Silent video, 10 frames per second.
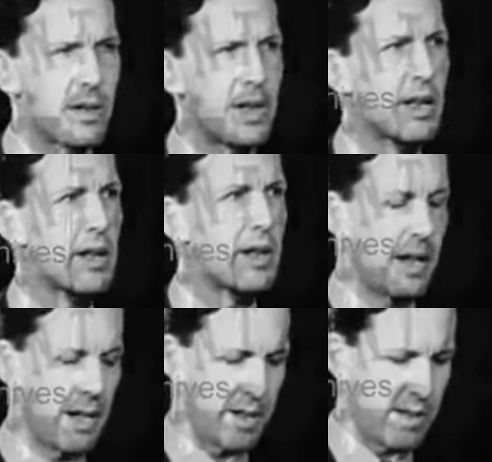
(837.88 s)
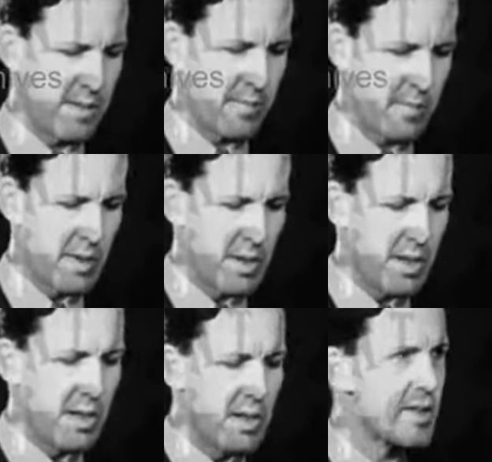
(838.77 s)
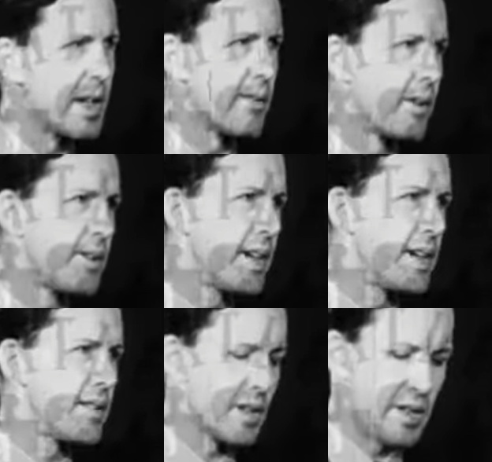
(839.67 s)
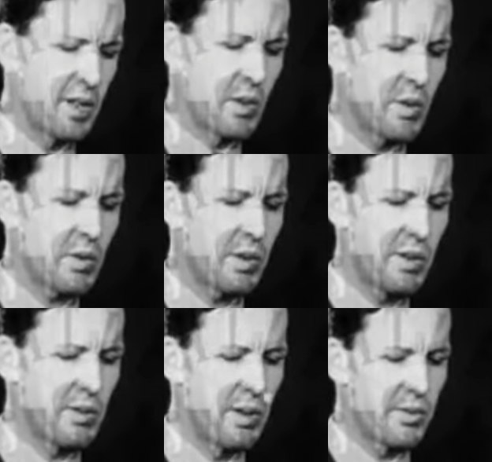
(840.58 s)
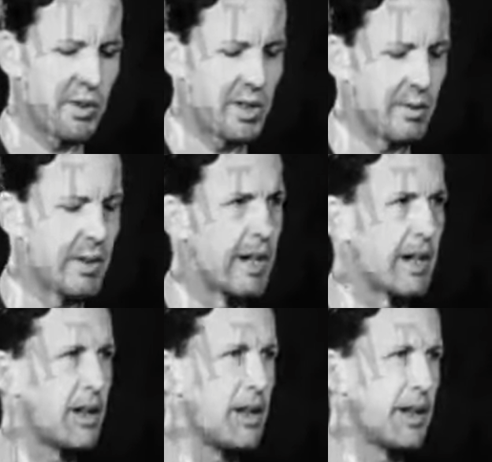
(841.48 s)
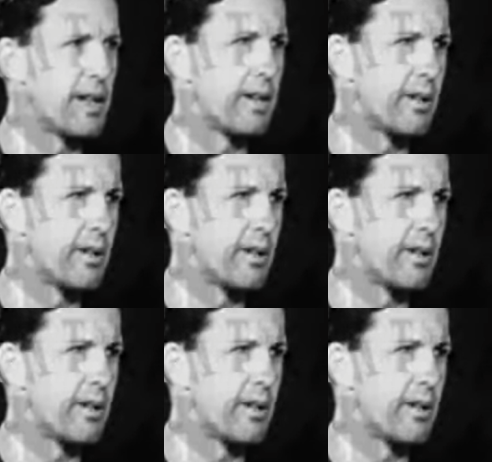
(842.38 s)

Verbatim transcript: Dear Ken, several days ago, you wrote that you were not clear